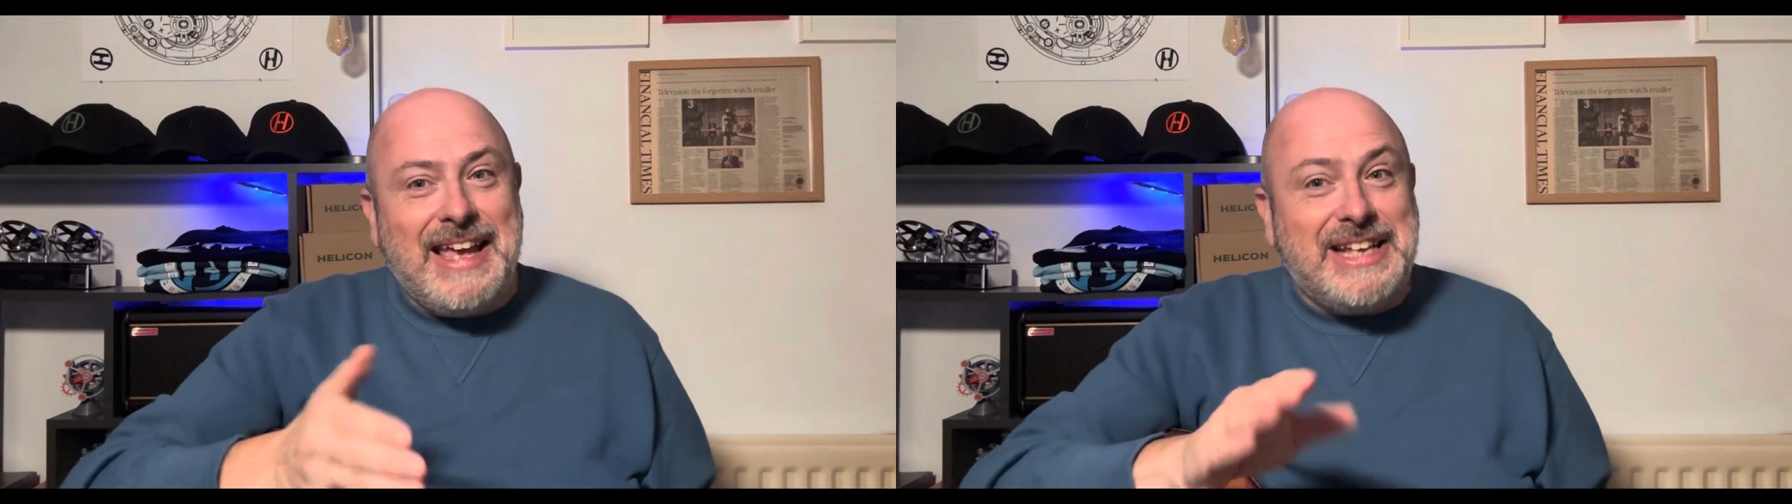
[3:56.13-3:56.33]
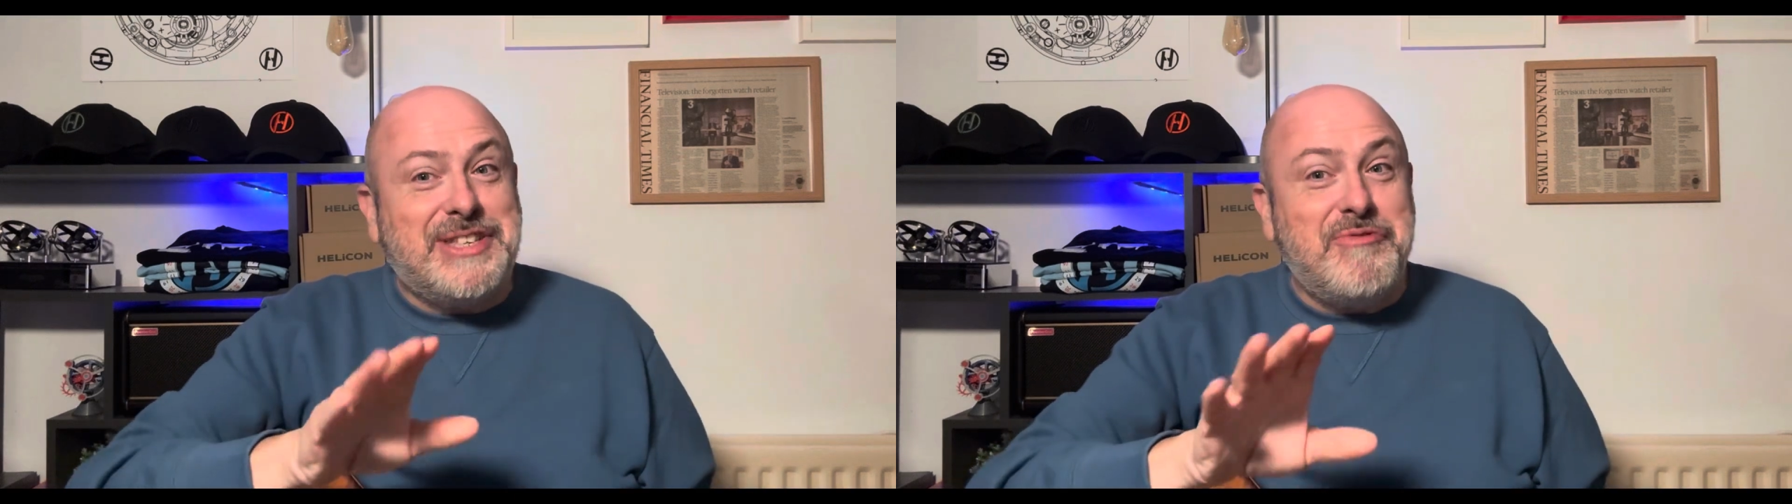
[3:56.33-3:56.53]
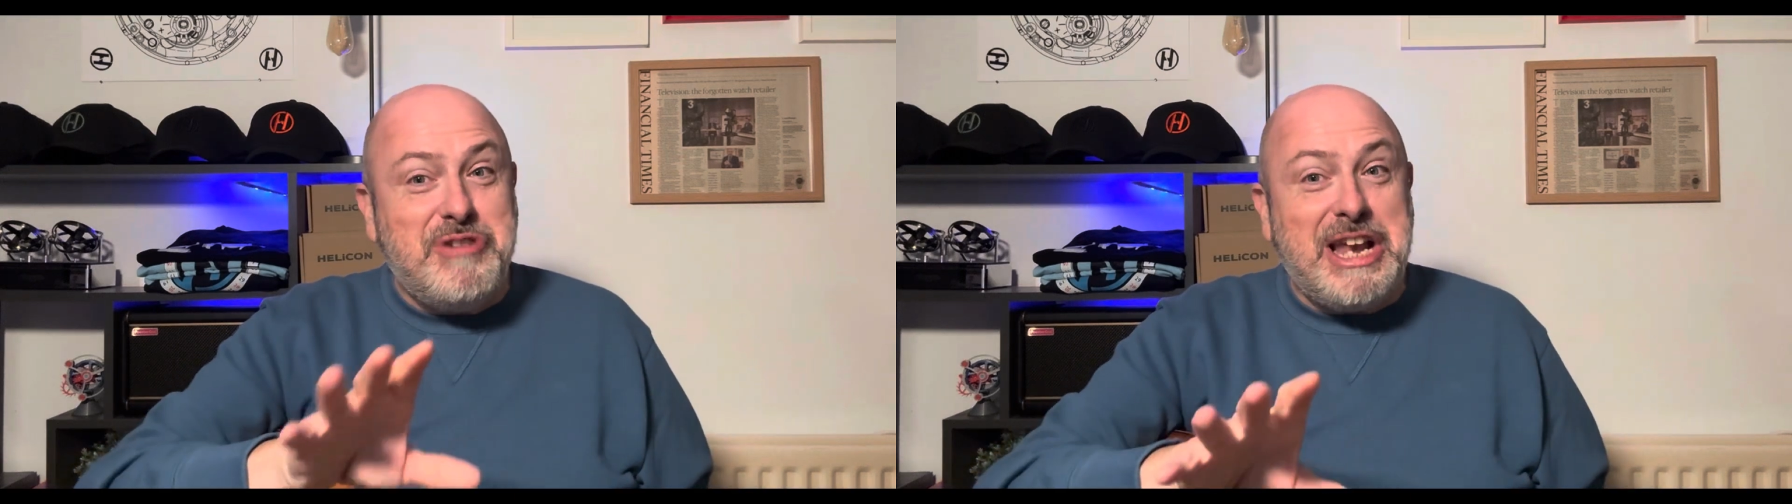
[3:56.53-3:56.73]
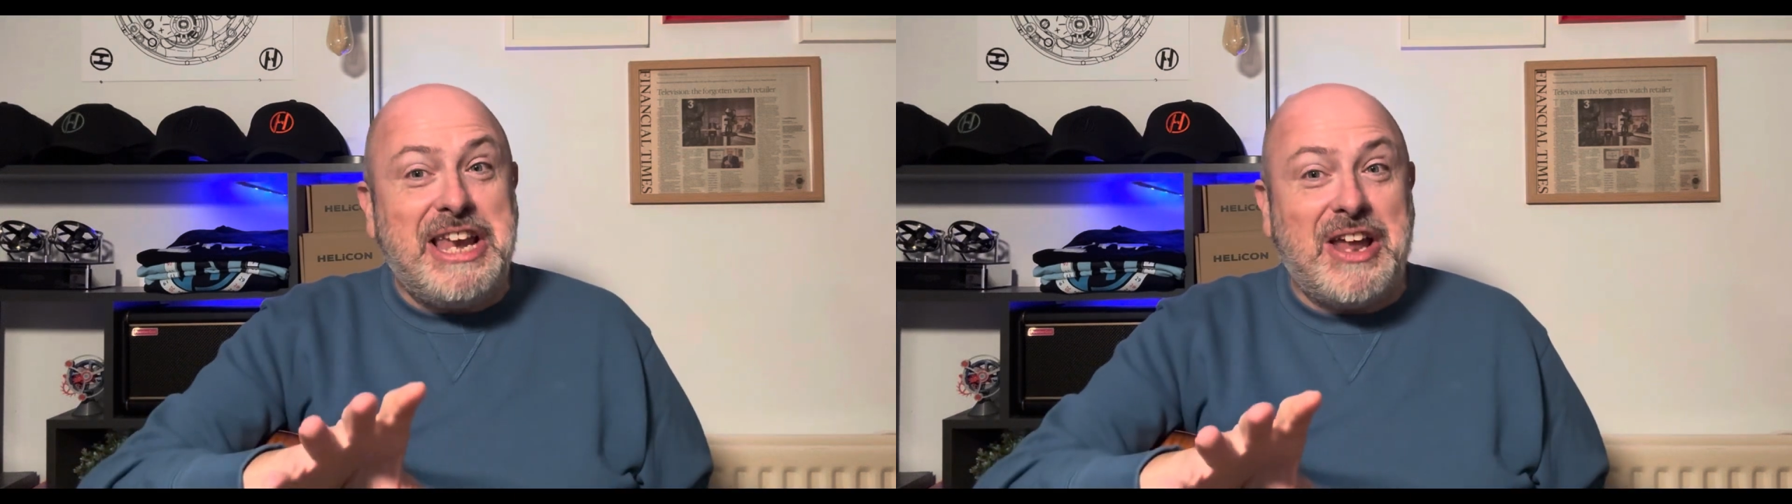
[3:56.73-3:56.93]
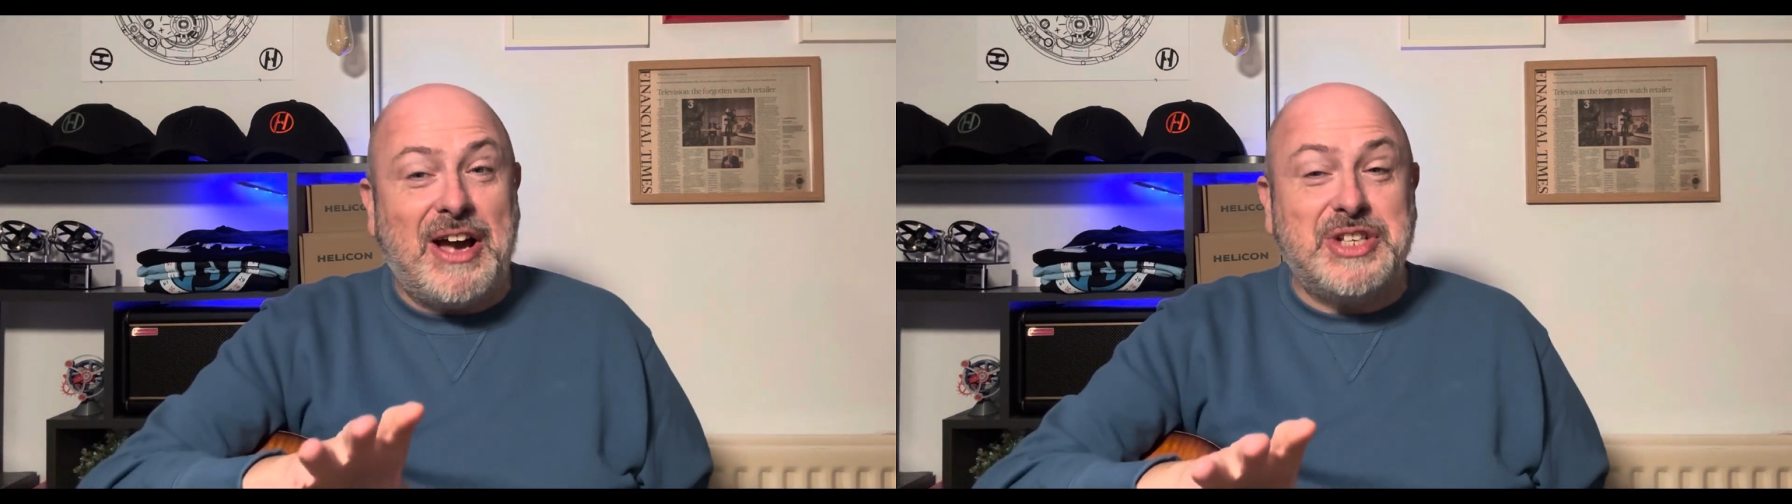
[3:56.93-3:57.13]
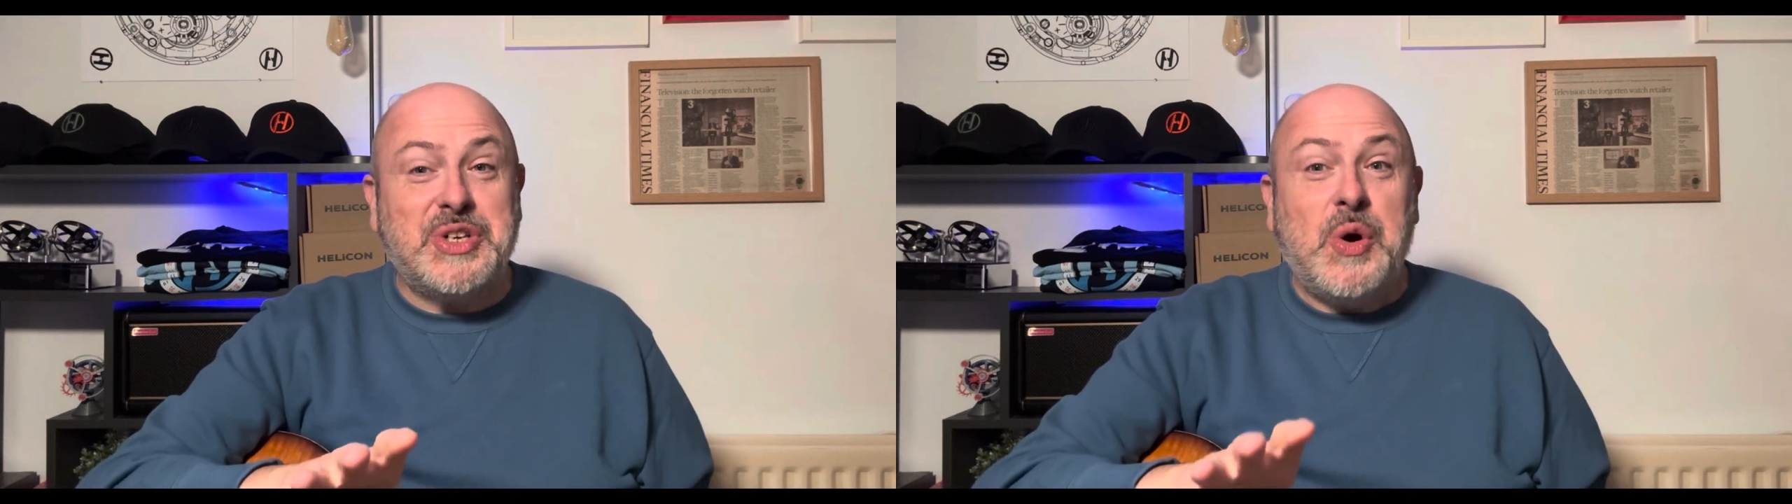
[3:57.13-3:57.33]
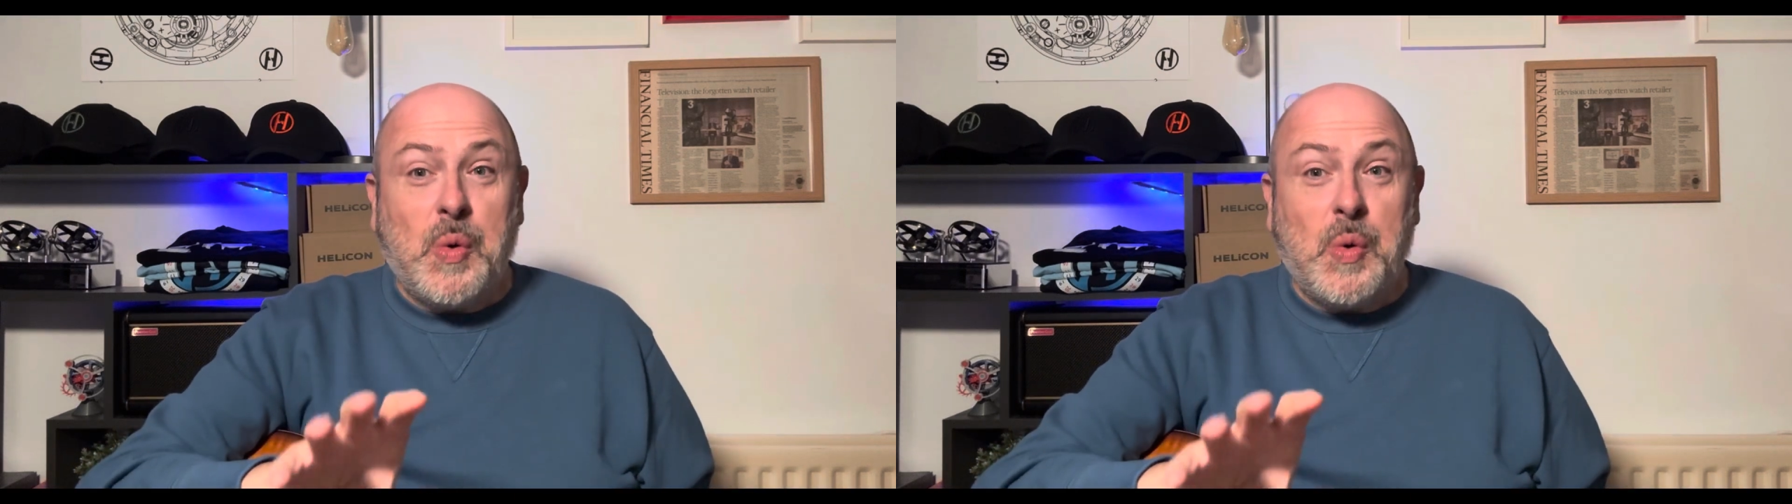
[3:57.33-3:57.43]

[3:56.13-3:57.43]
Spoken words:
It's a really nice